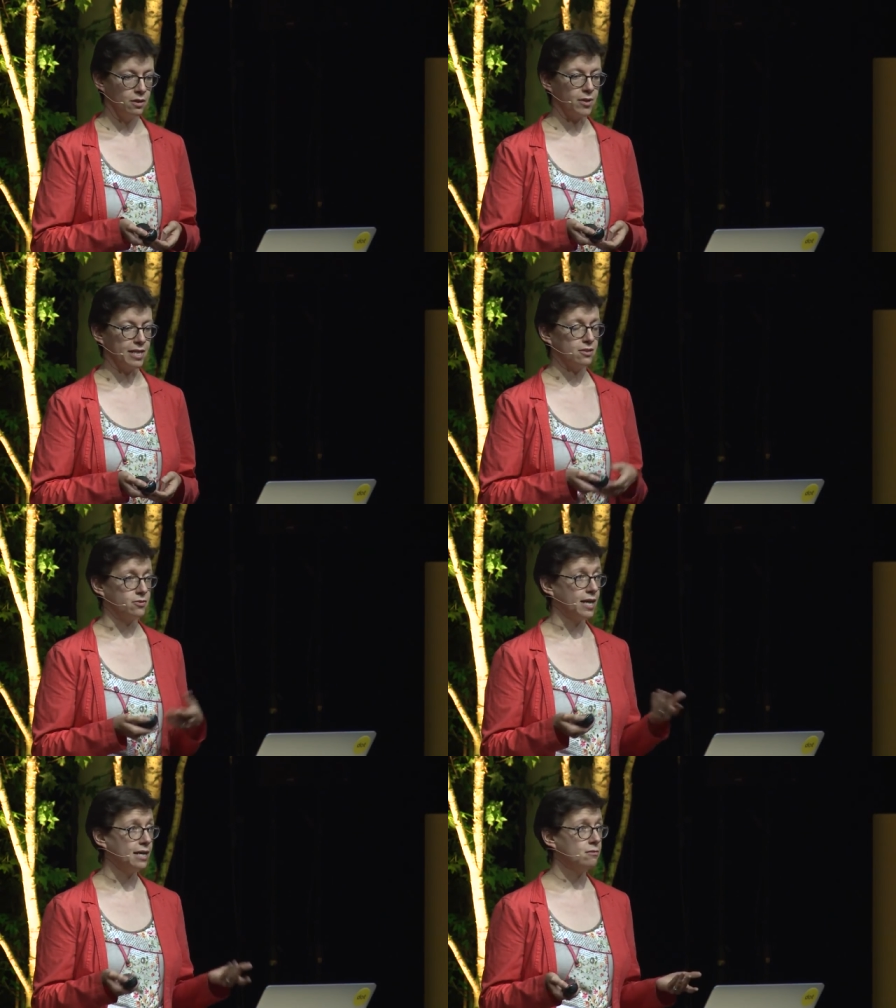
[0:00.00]
OK, so
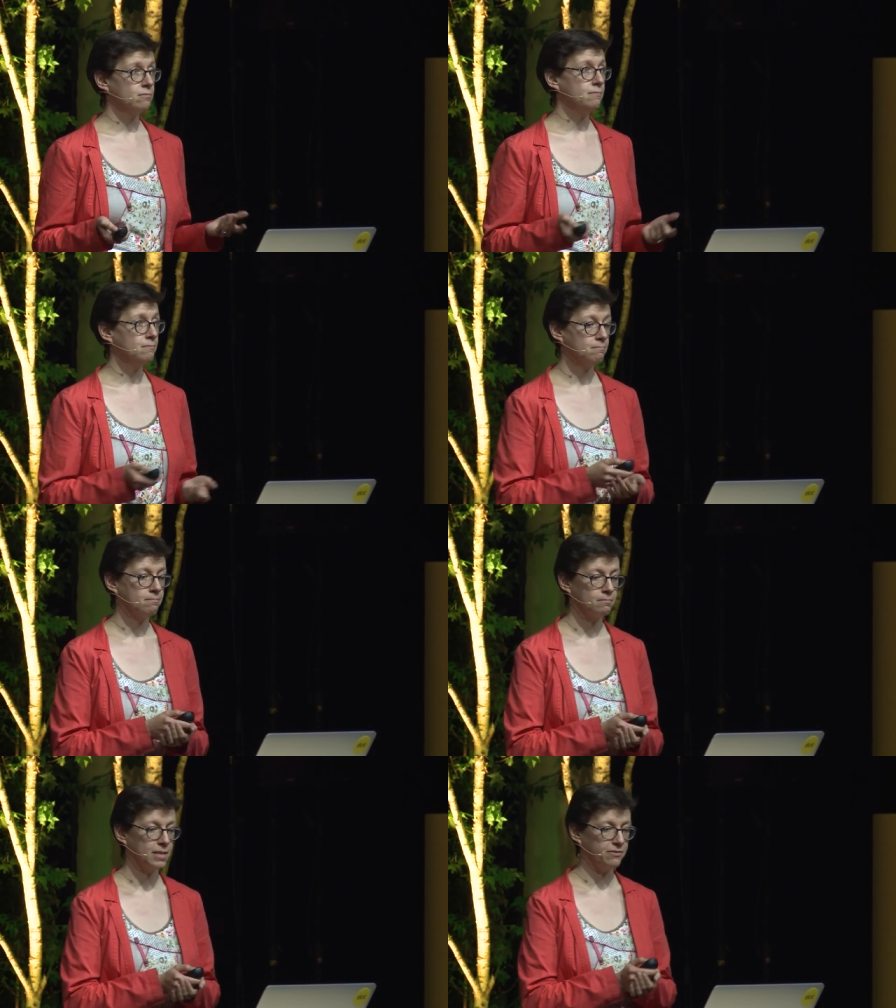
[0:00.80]
now,
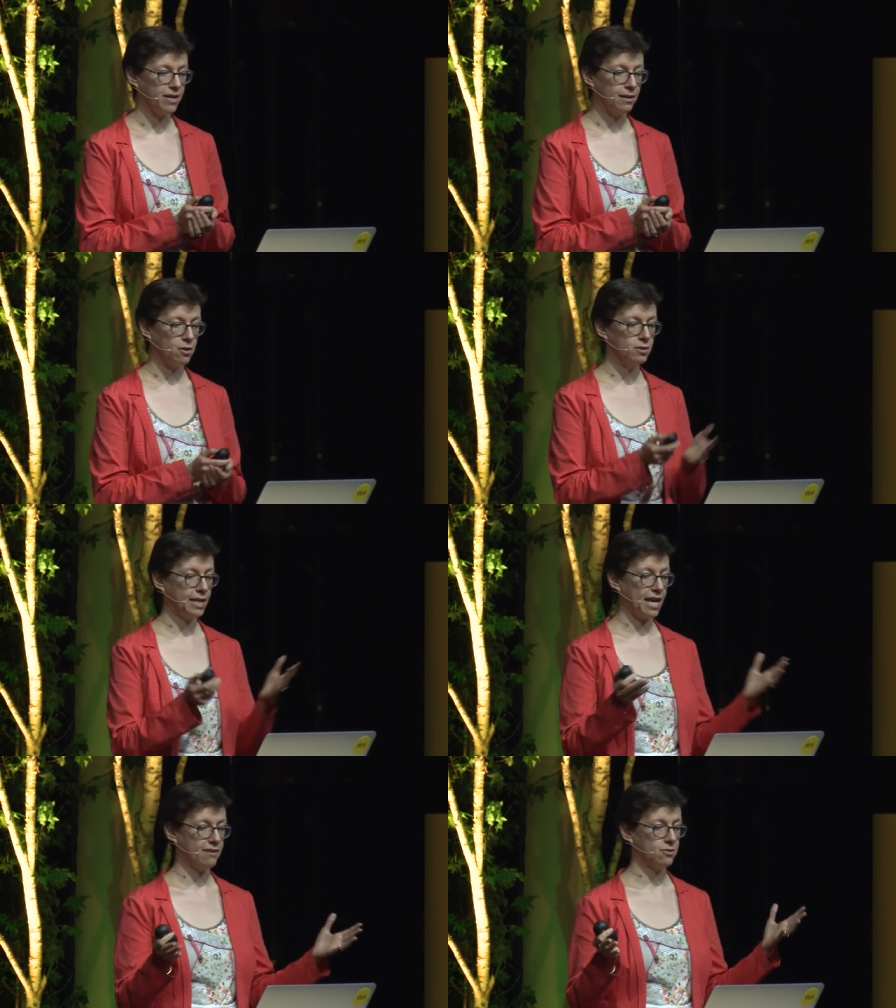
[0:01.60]
if I
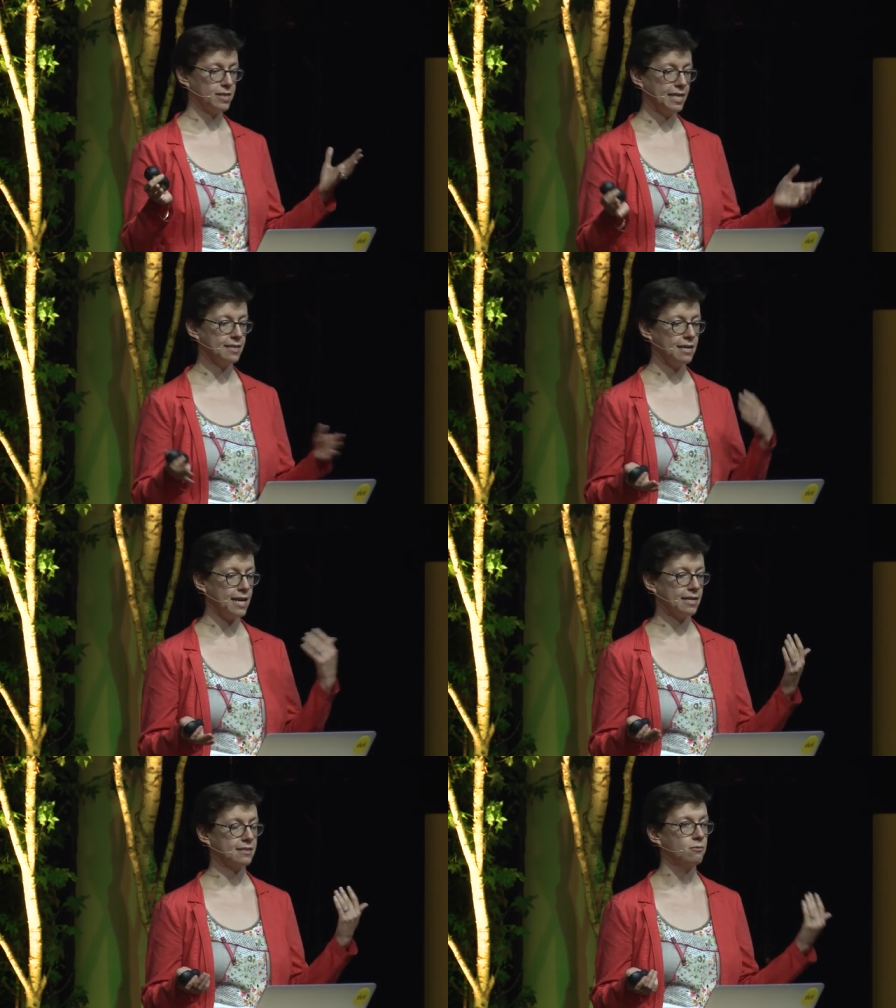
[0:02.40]
only have the data,
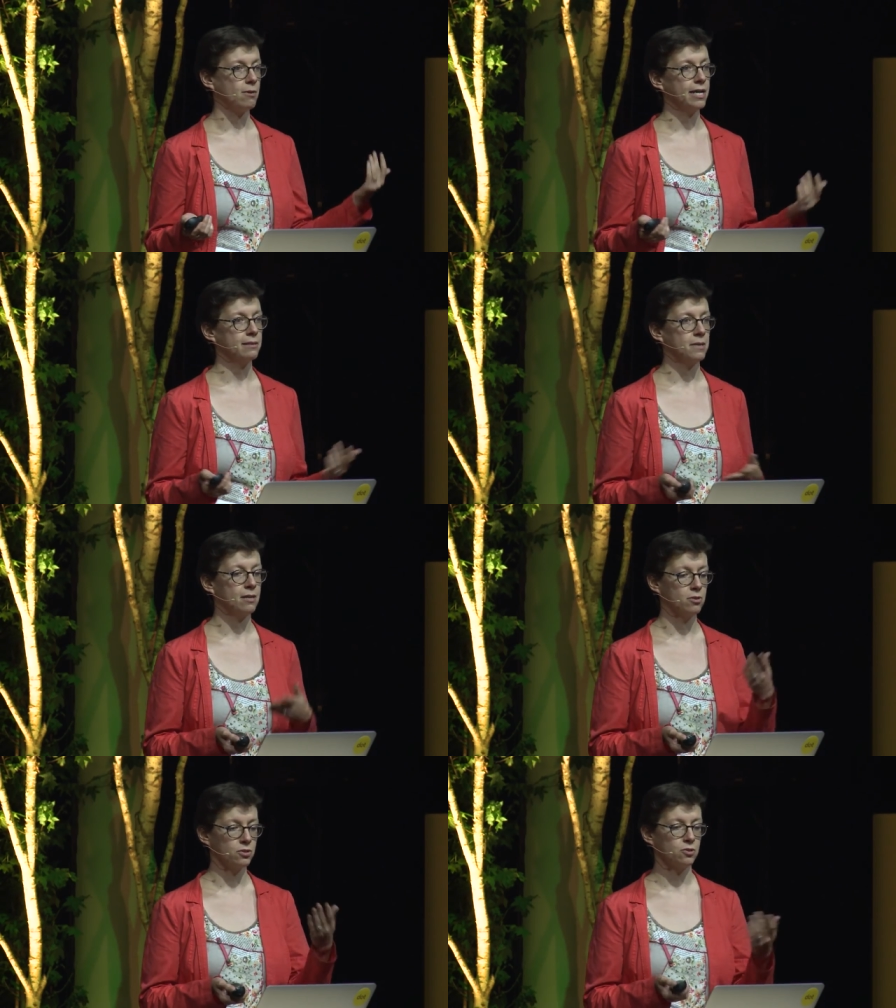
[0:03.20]
x and y,
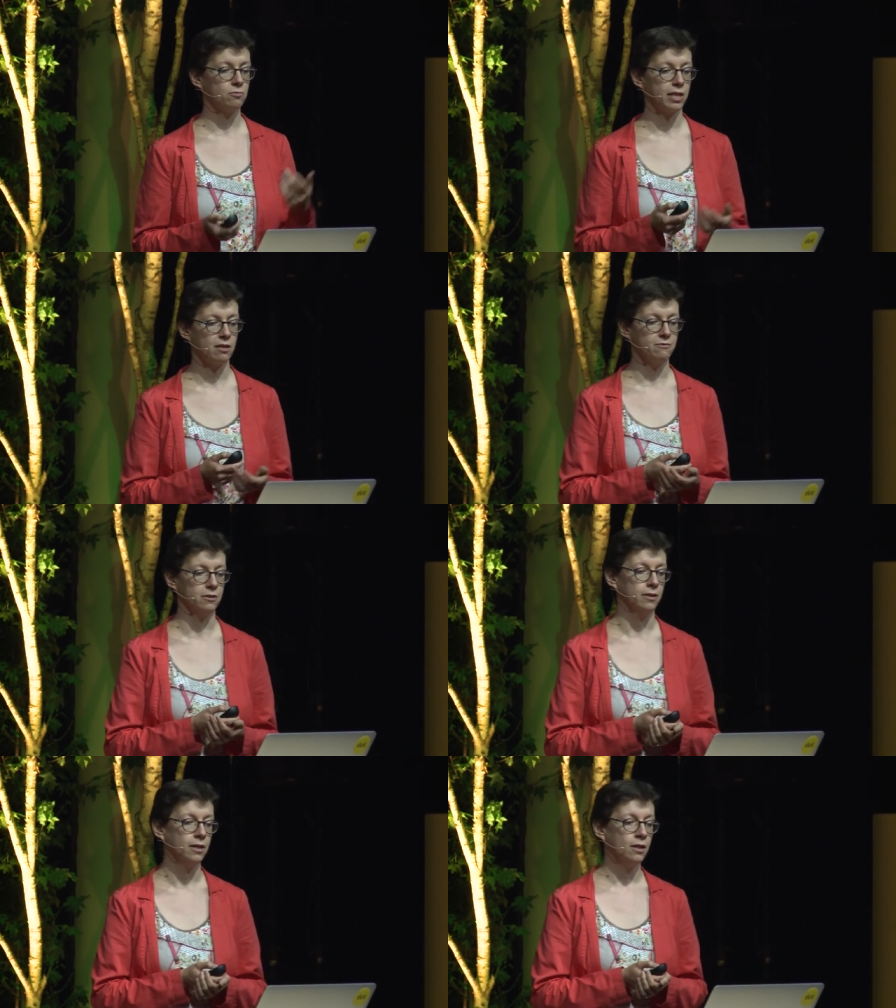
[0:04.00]
I want to
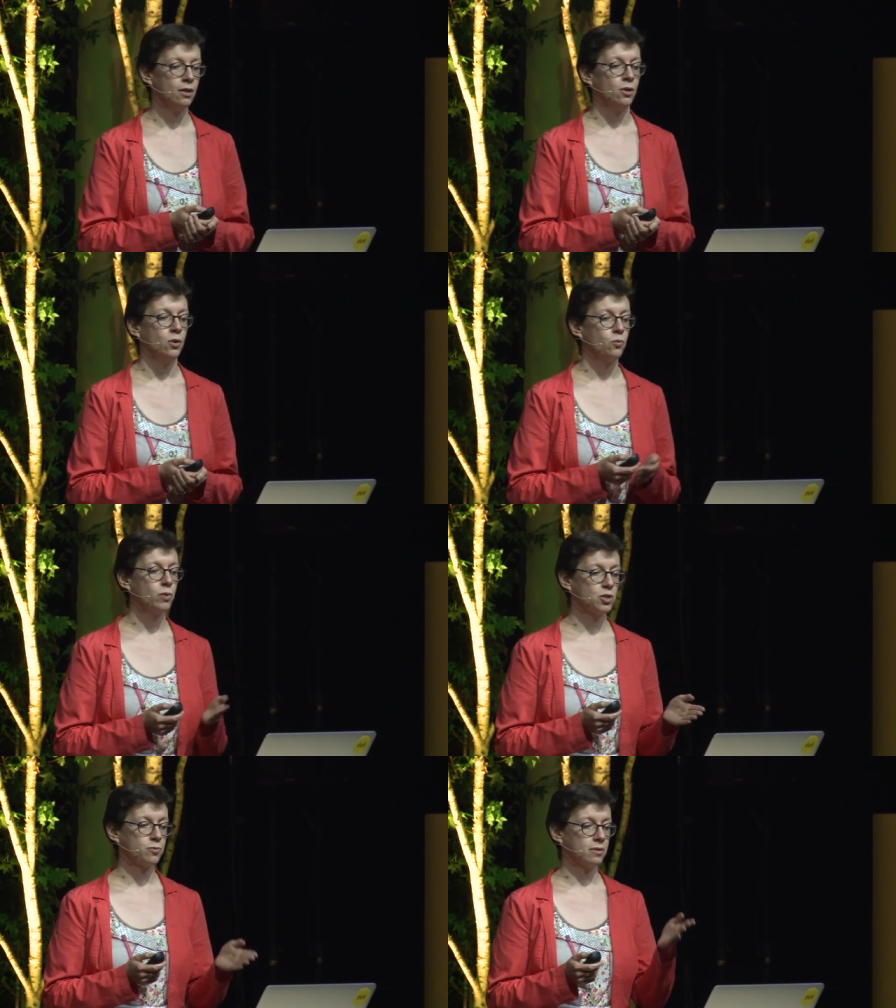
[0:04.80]
recover
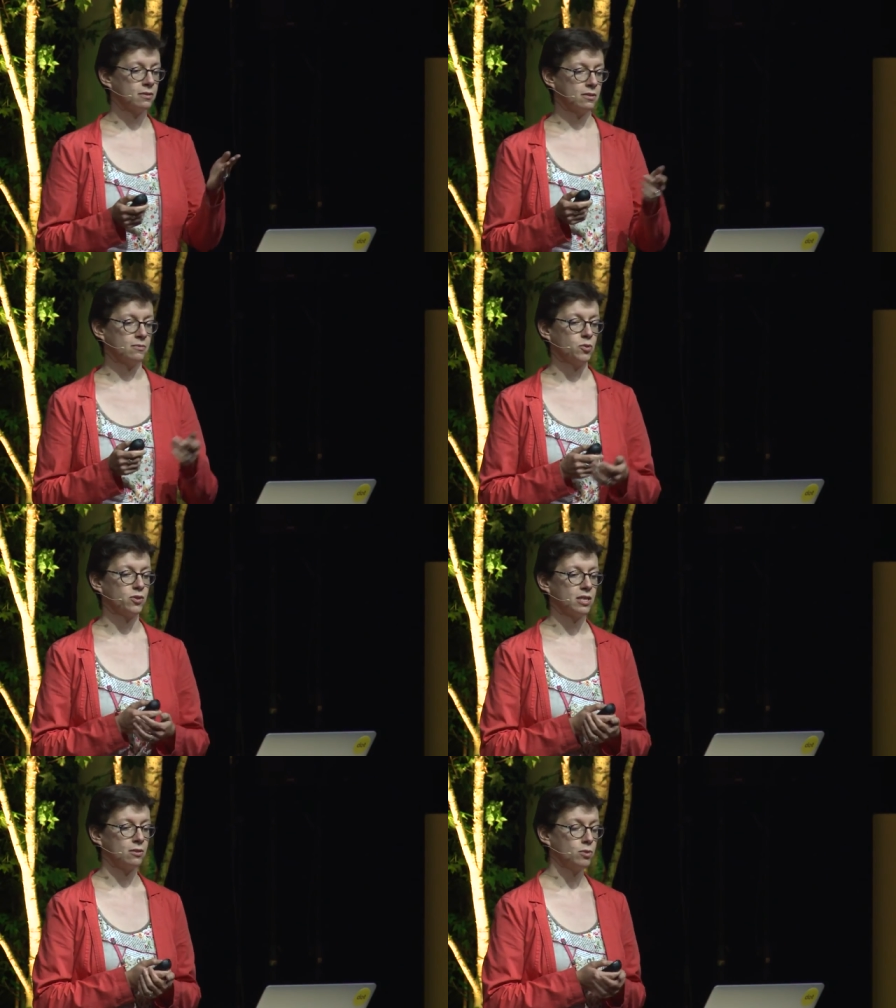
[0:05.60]
which, ones
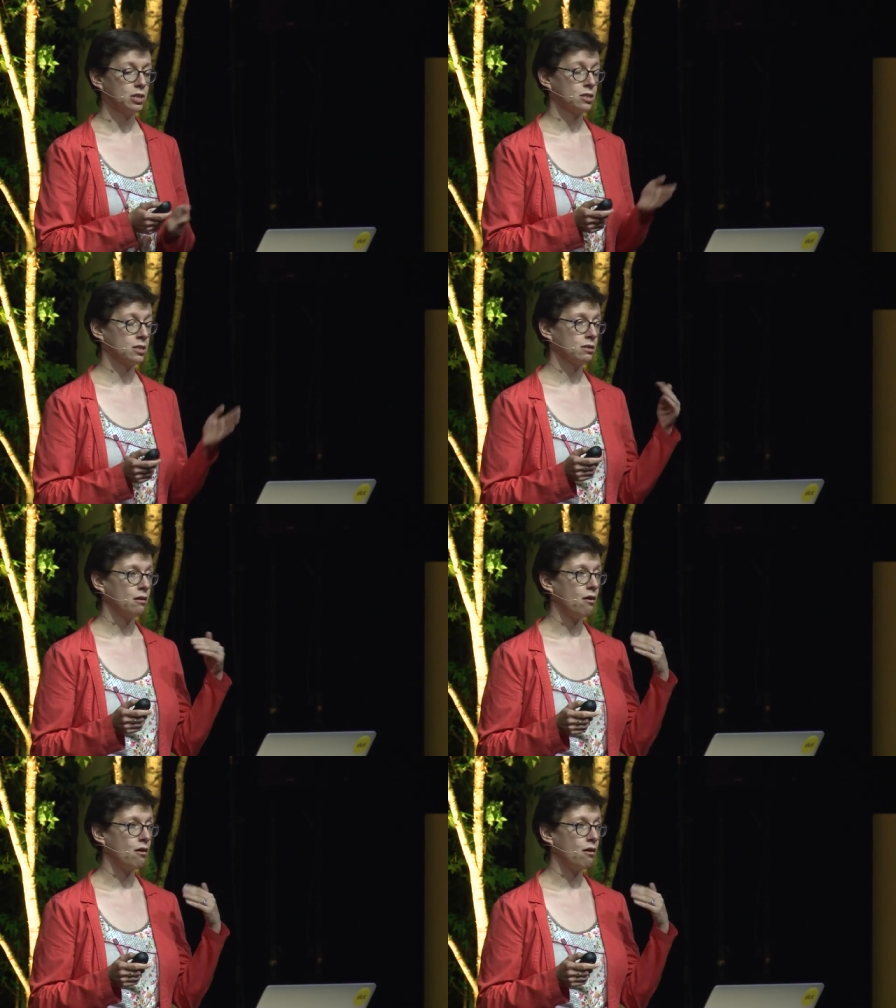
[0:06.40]
which